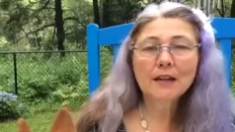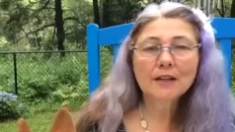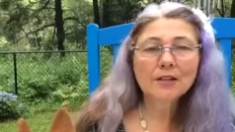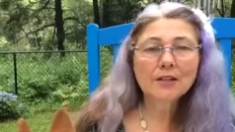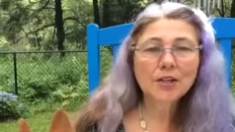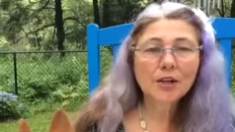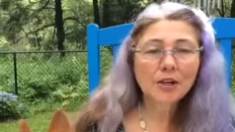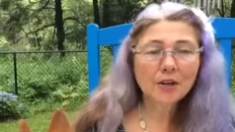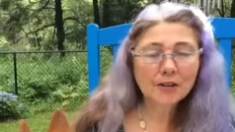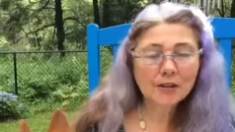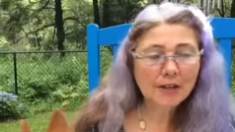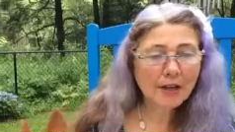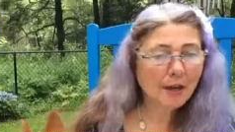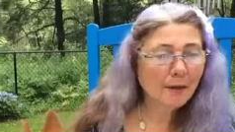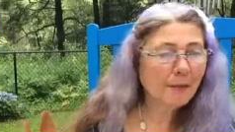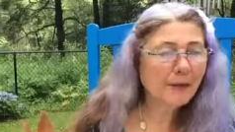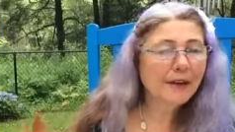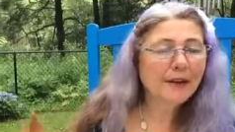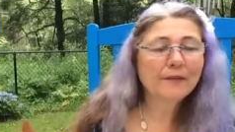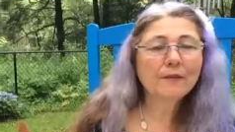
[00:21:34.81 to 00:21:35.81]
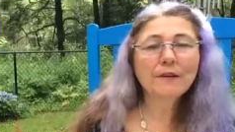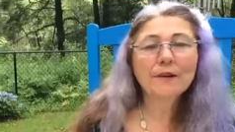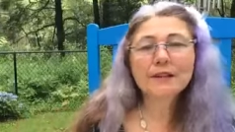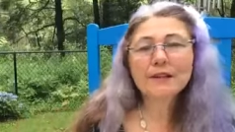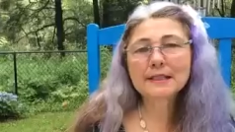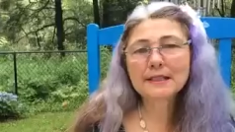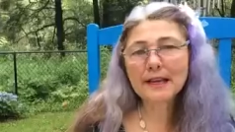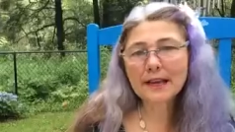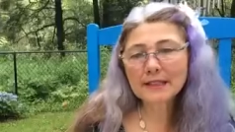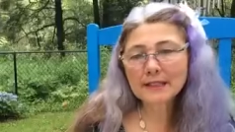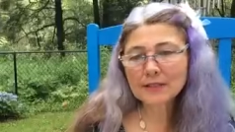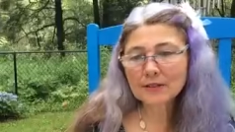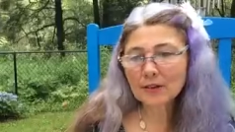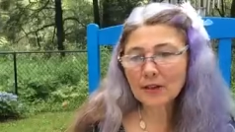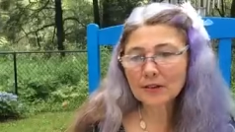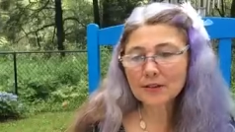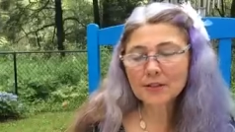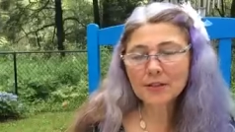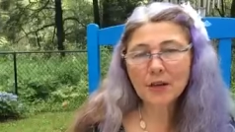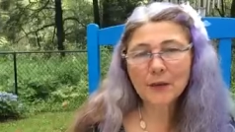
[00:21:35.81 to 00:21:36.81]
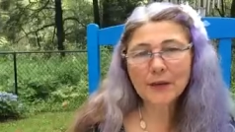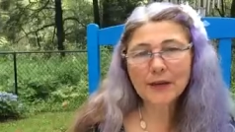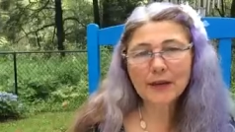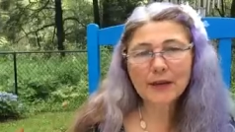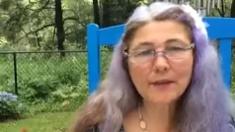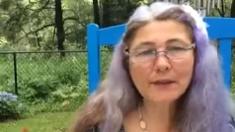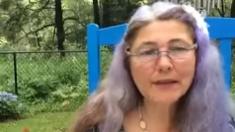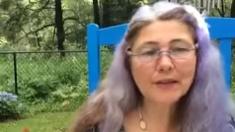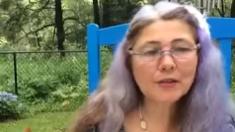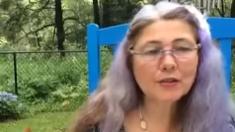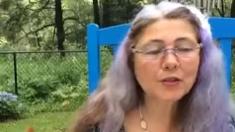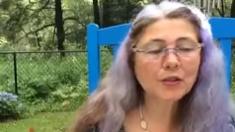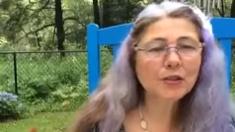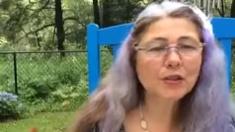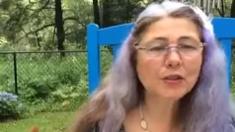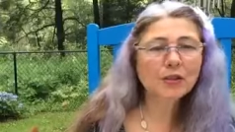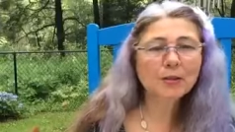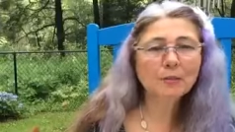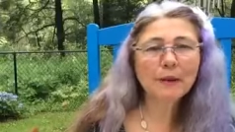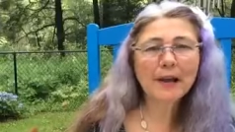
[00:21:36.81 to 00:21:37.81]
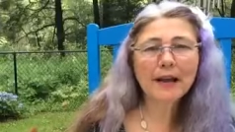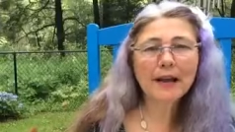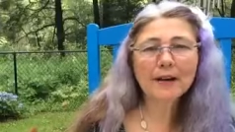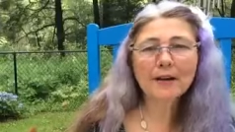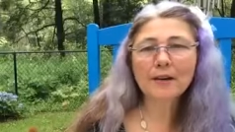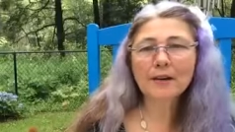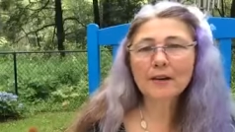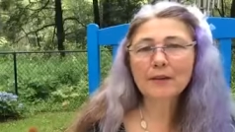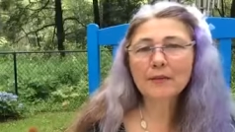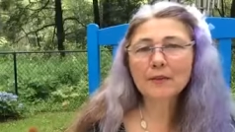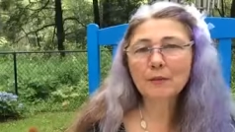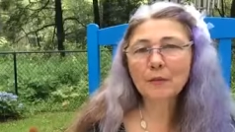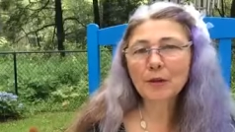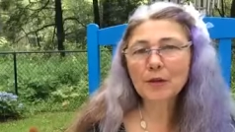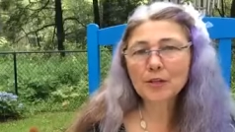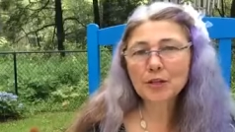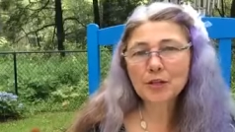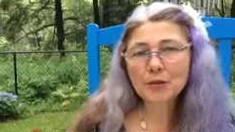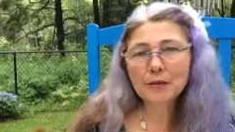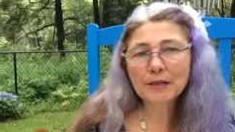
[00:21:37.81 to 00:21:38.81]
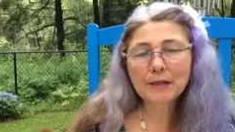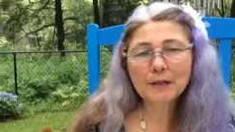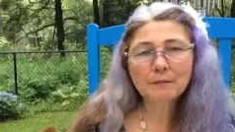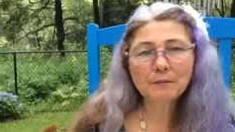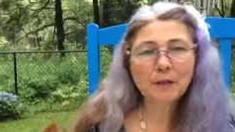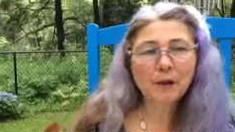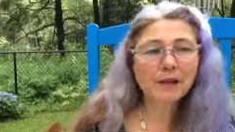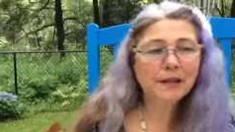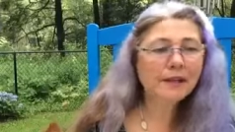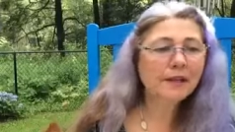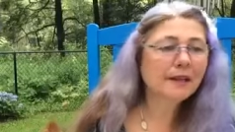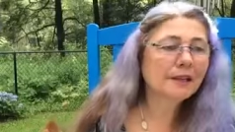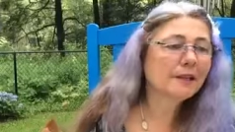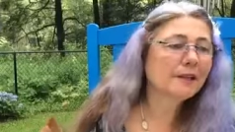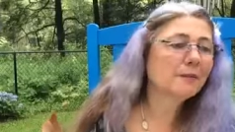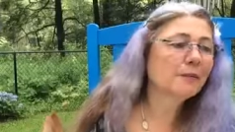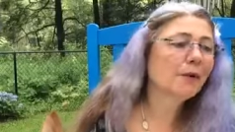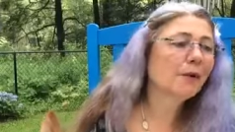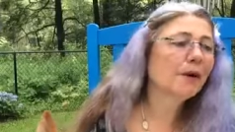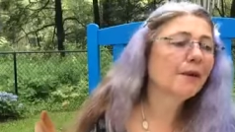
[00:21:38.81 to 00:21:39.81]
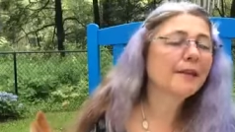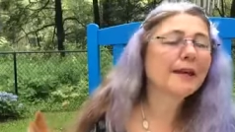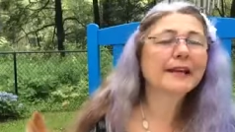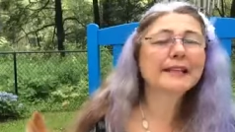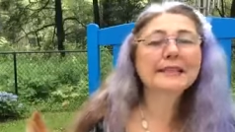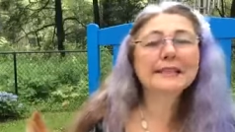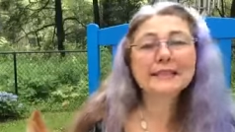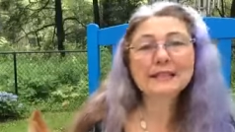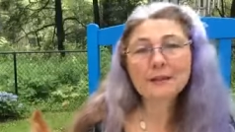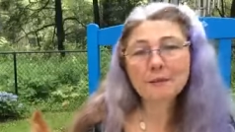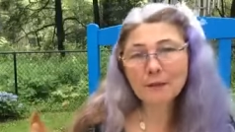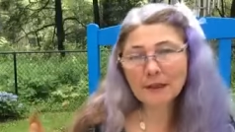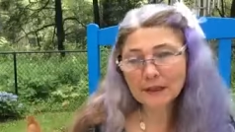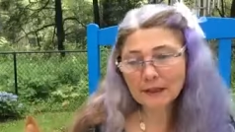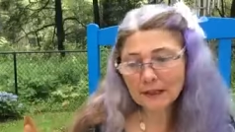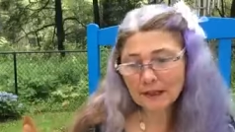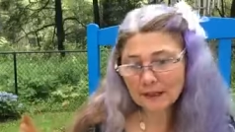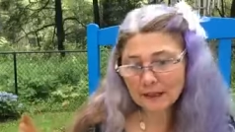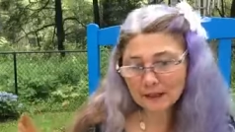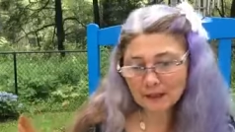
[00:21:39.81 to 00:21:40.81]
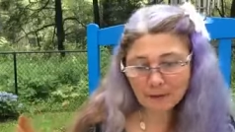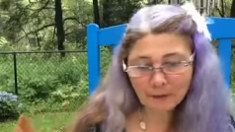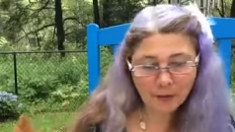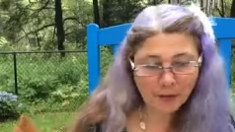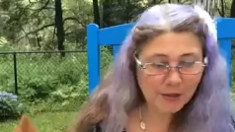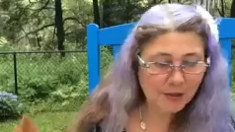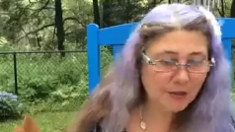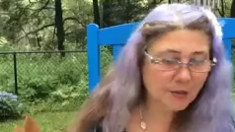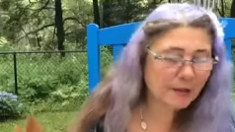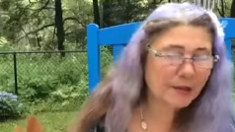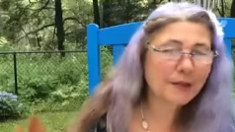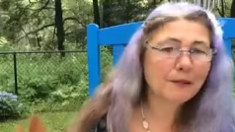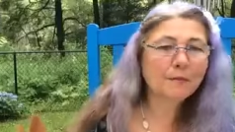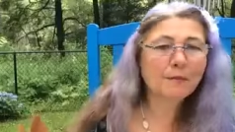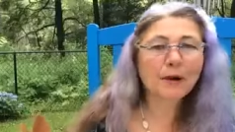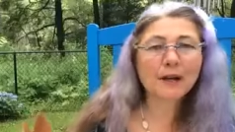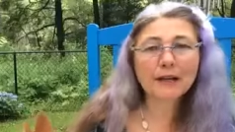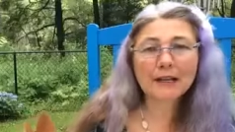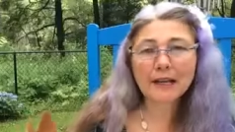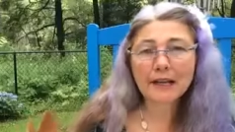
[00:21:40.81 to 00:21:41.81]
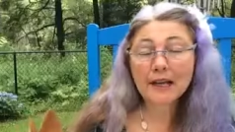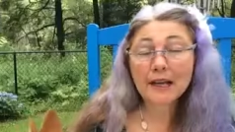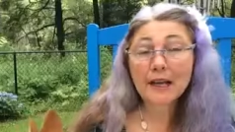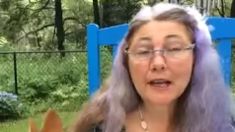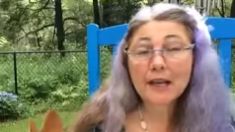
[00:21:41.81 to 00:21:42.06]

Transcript: churned up, and once that starts going on that circular pattern of the more chewing and barking, the more that's stimulated, the more chewing and barking,